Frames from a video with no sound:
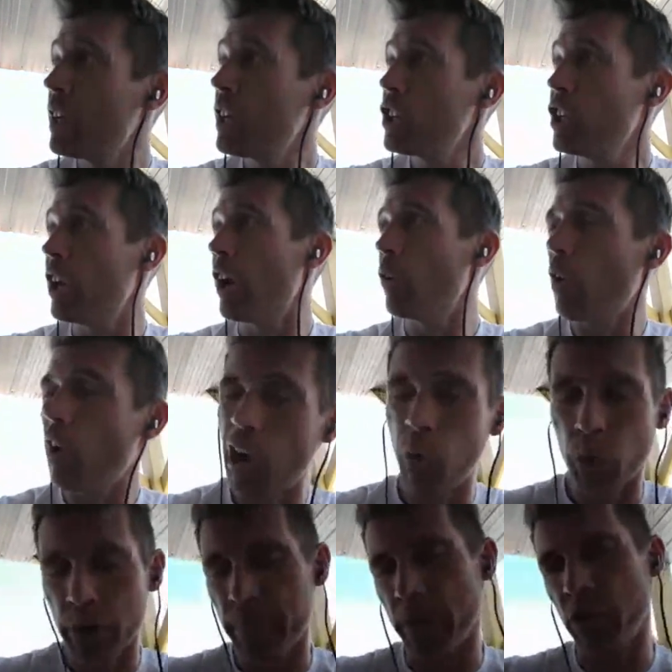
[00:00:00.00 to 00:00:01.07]
oh,
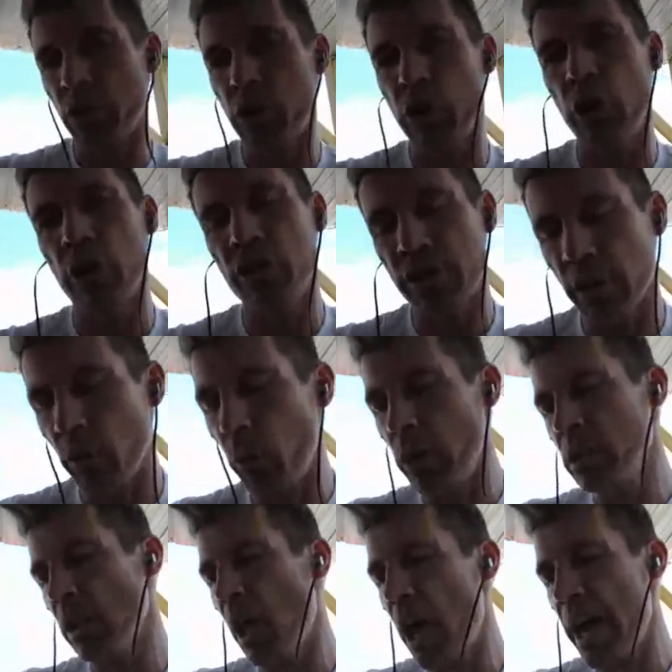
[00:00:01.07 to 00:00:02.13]
what a bunch of crooks, they're always
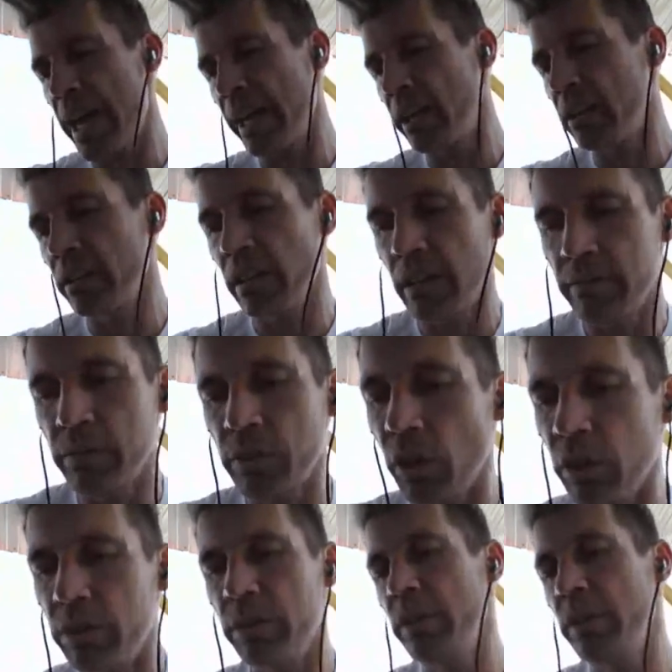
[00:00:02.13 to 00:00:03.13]
lying and they've got,